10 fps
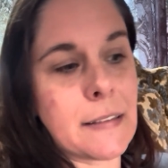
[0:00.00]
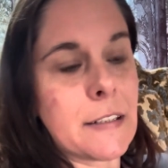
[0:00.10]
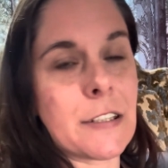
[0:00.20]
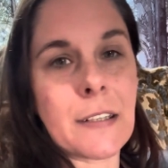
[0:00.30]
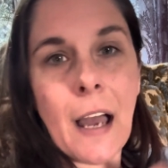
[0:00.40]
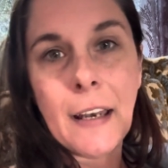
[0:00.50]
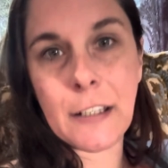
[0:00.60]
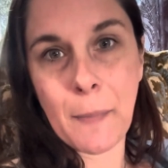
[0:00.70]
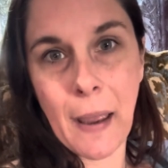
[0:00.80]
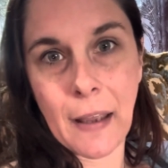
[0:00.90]
it just kind of
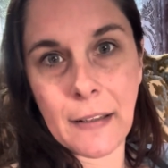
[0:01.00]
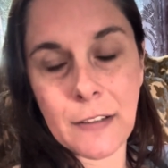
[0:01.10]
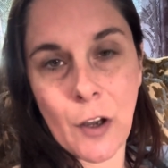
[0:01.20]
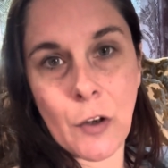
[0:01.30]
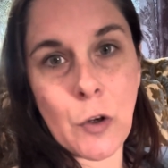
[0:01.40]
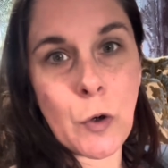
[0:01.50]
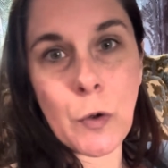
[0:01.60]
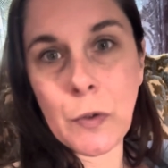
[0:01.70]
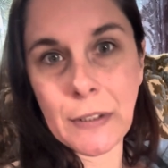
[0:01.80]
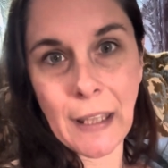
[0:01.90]
depends on
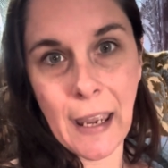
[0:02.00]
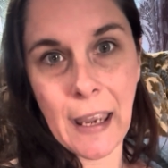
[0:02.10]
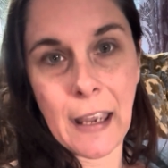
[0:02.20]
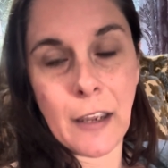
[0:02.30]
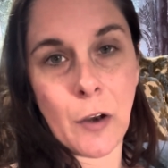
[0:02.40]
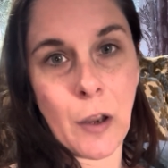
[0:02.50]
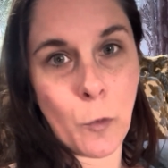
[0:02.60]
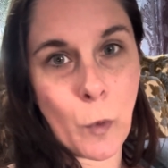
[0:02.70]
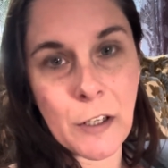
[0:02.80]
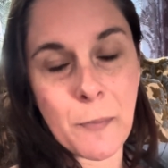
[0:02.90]
who's laying
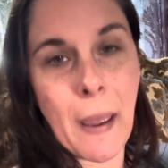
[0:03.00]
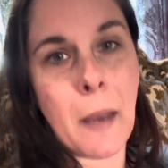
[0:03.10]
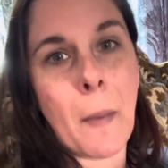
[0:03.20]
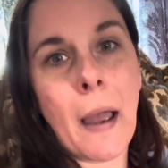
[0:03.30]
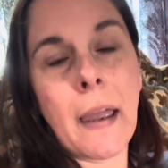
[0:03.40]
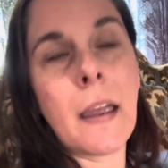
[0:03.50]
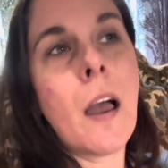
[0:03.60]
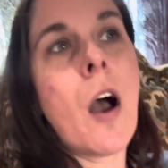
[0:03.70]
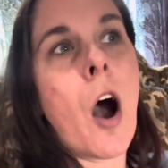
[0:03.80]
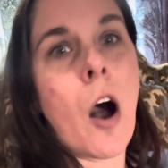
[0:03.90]
and which pen. My
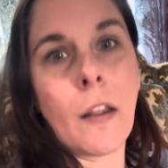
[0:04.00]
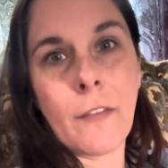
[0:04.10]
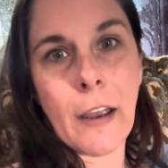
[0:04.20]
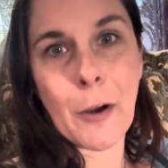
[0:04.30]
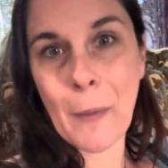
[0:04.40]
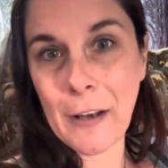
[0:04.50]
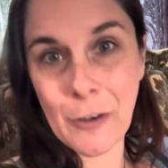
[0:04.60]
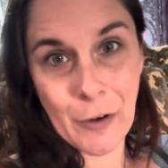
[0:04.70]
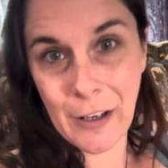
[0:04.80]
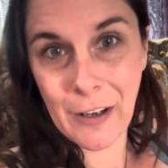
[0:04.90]
olive agar, my
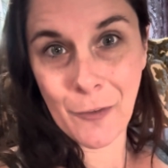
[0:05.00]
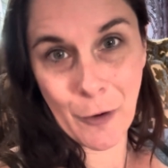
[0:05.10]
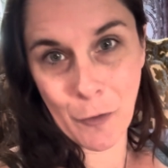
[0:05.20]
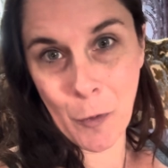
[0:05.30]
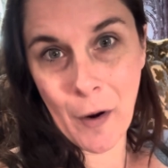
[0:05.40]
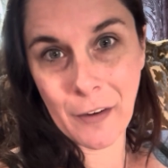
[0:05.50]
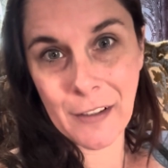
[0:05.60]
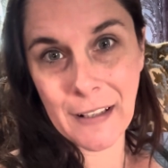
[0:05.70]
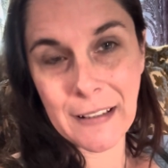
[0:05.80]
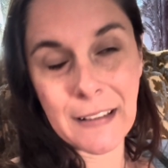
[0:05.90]
dirty river water
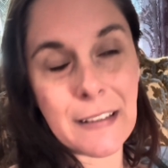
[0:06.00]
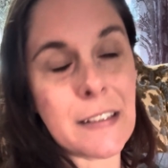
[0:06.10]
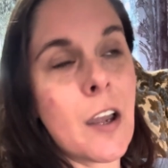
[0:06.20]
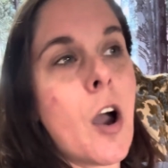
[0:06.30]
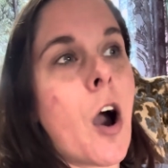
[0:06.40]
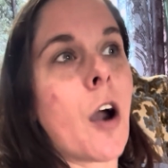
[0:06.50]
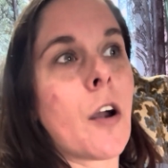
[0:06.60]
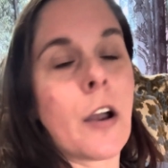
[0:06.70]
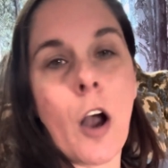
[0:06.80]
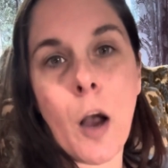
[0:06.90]
dozens,
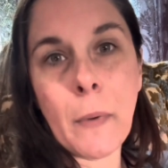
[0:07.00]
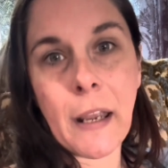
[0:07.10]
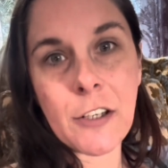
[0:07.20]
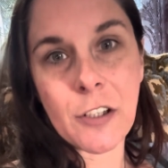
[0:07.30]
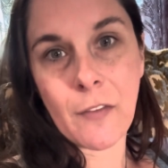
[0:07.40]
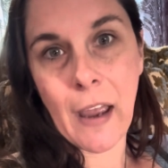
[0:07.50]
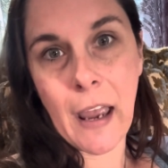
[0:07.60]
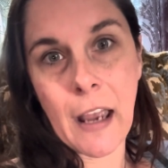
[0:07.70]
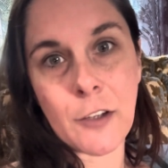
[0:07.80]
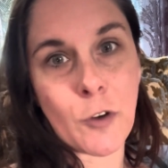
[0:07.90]
are a combination of
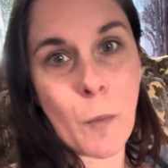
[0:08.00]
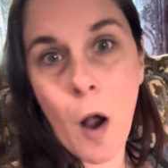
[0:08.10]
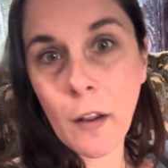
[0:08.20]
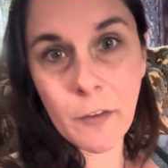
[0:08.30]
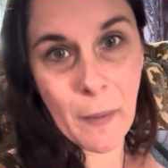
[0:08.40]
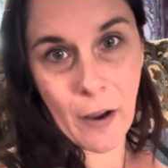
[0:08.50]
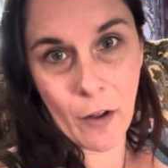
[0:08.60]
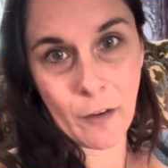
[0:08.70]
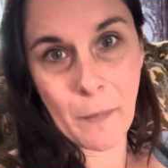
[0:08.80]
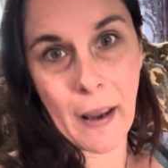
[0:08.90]
eggs from all of my
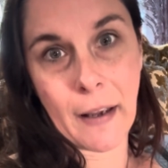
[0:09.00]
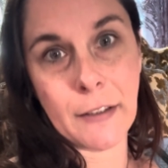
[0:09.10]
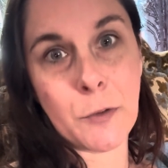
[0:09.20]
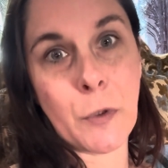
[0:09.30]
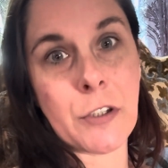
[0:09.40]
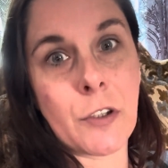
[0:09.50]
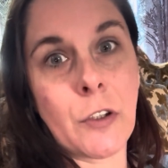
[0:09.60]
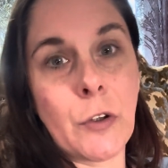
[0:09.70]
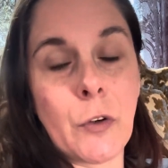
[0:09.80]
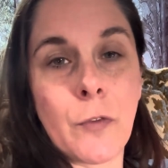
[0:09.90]
olive pens, which
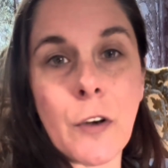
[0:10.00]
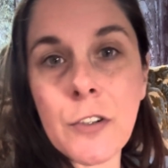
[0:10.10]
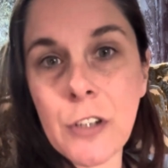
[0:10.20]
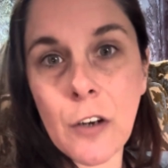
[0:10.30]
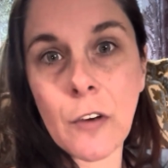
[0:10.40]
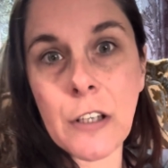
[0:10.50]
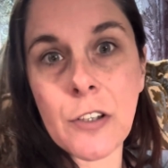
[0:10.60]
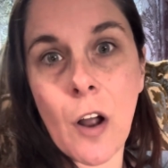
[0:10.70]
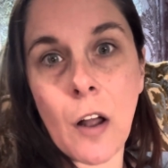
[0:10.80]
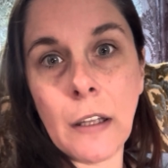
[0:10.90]
include first
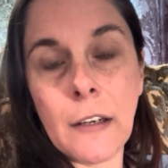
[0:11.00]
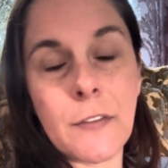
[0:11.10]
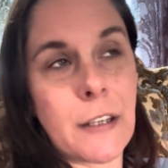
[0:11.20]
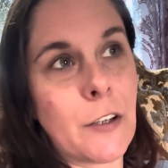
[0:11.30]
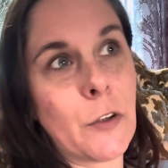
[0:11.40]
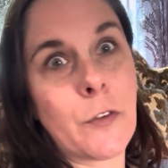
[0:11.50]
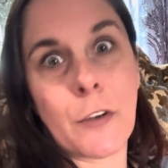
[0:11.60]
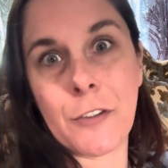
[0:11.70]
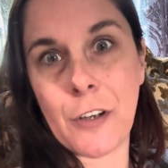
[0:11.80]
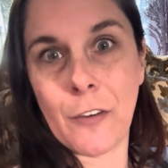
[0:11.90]
generation olives. They include
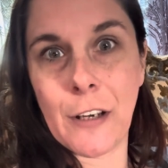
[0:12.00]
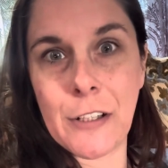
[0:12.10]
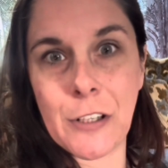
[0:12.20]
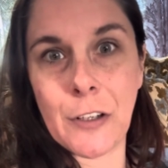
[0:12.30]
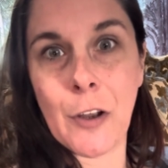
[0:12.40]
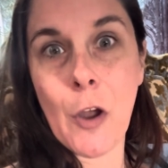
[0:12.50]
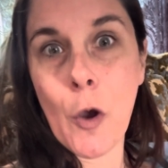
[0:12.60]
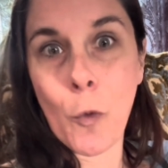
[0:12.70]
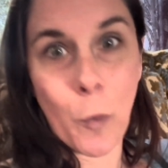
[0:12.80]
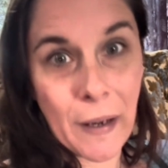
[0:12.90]
first generation
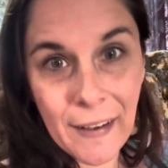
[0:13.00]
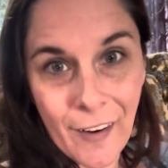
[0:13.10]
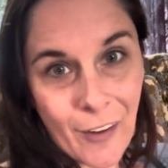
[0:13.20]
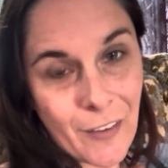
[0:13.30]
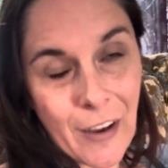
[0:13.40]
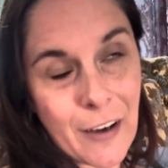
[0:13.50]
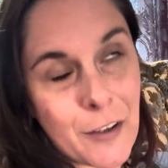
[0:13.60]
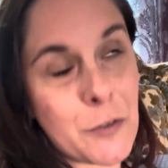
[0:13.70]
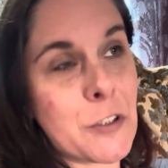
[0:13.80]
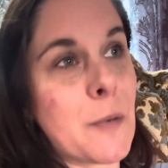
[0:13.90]
wheat and olive
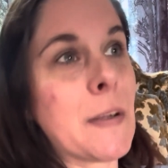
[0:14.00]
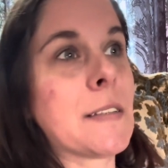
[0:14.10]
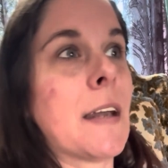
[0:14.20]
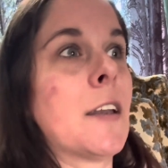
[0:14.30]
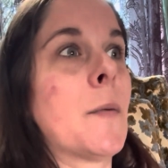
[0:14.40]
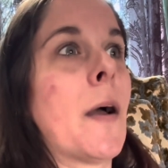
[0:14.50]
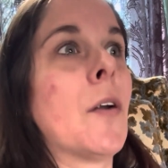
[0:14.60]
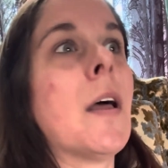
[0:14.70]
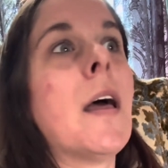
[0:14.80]
agars, which I'm excited about.